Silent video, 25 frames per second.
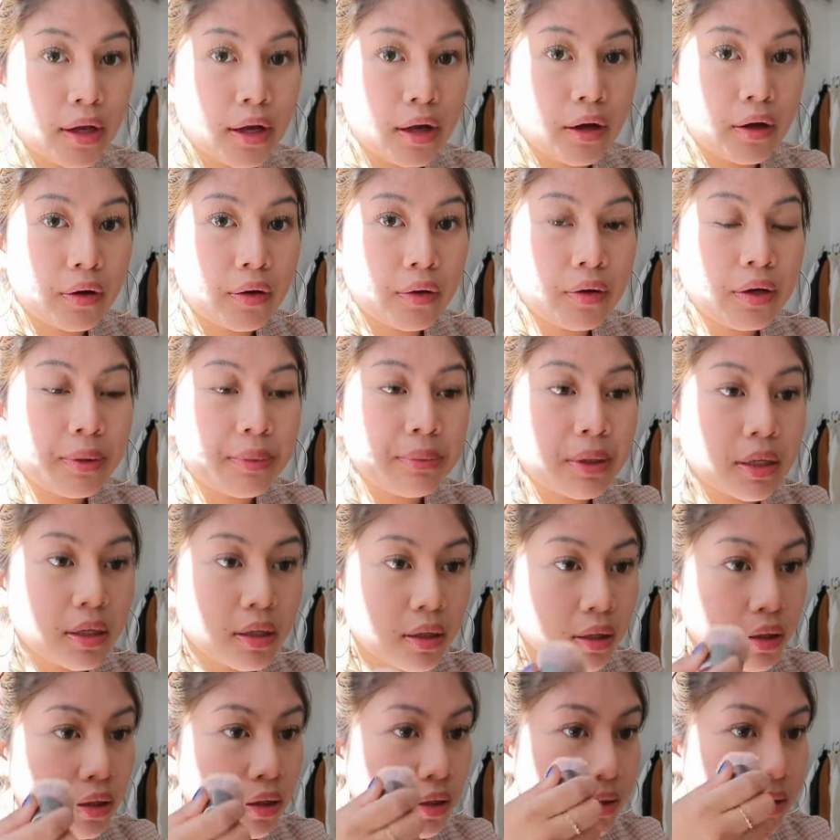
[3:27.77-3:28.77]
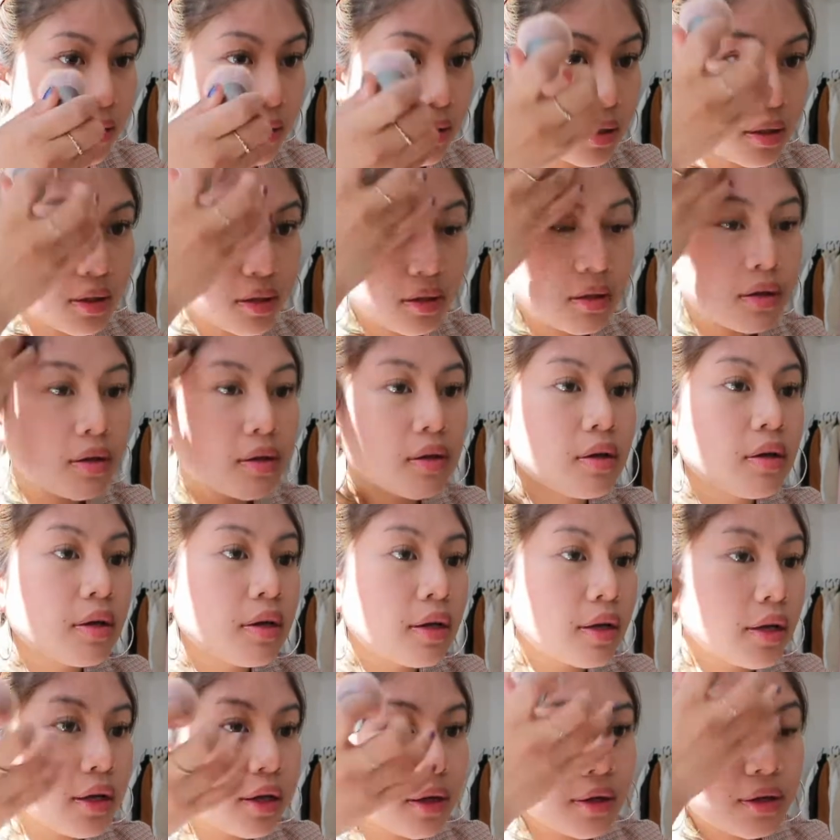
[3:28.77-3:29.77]
Now I'm gonna use it.
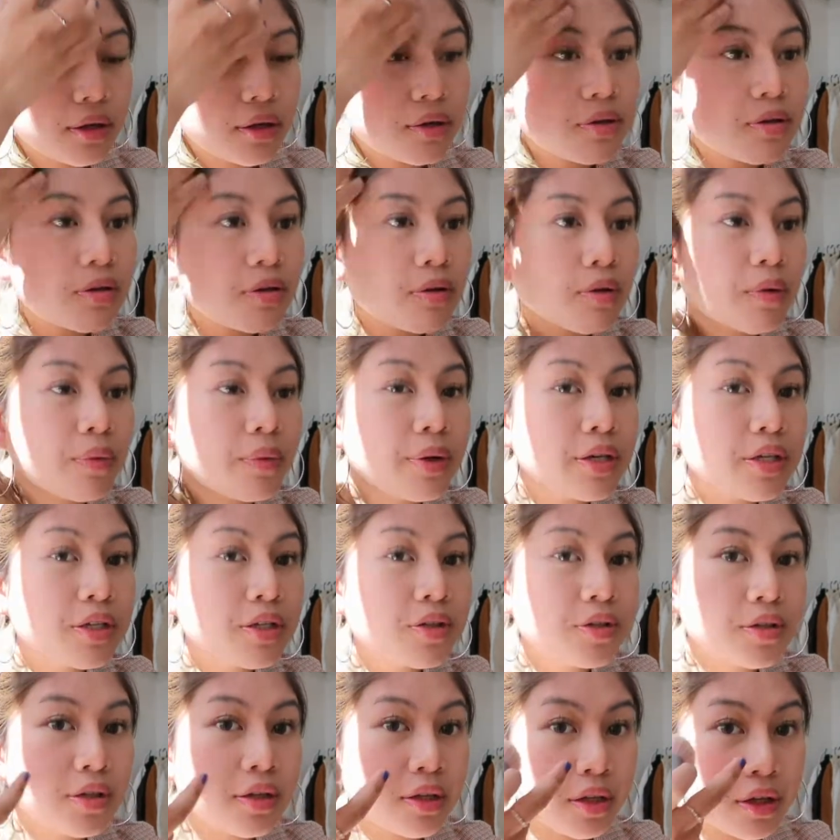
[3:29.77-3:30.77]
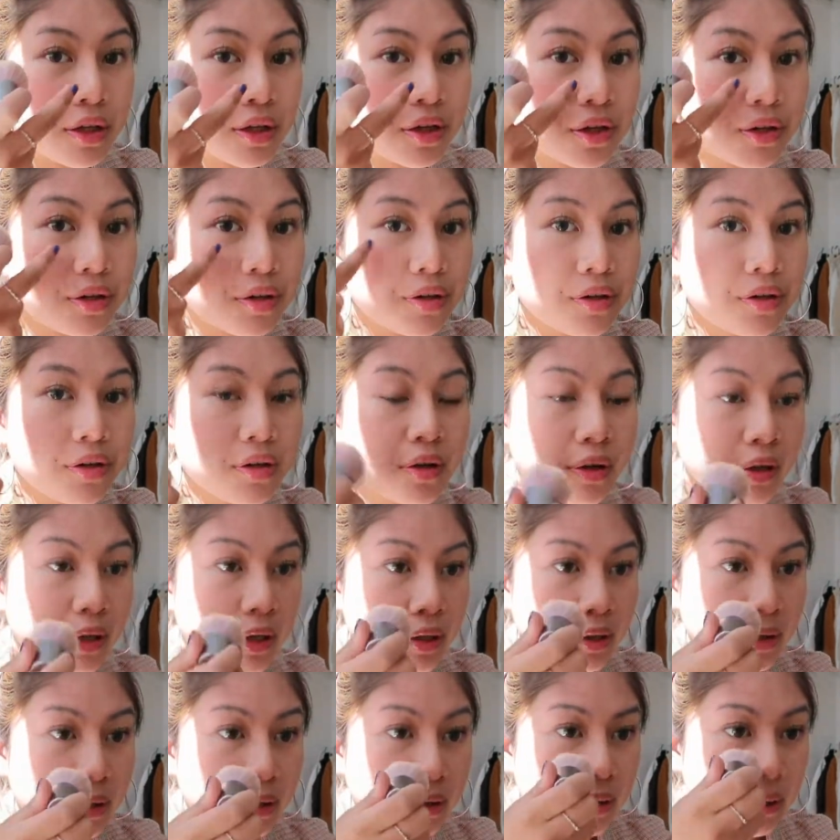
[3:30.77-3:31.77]
I always use it here
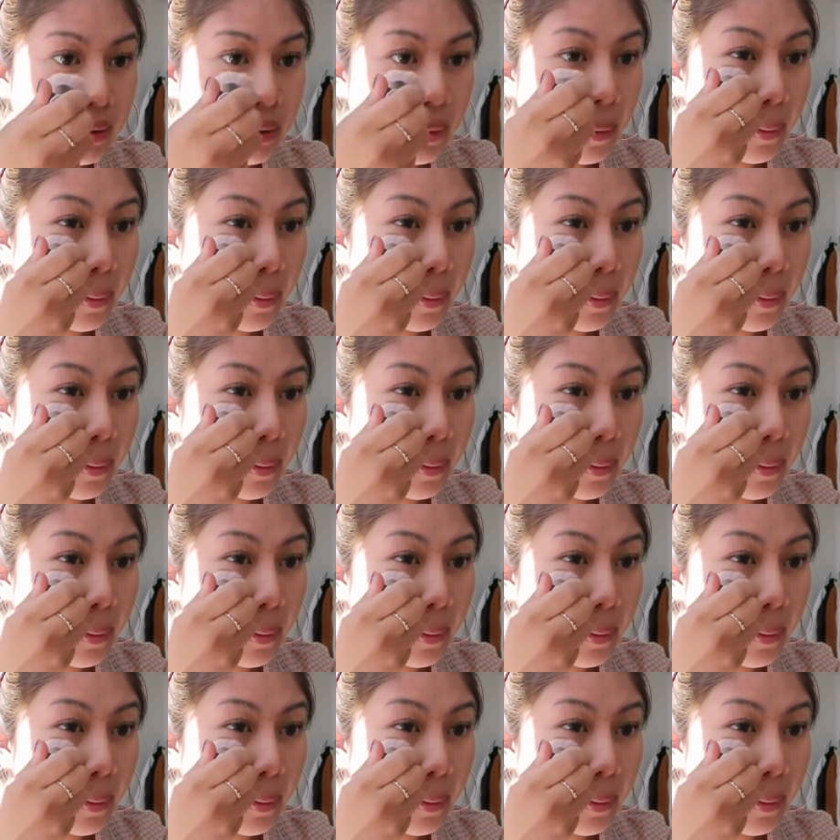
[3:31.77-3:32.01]
like this.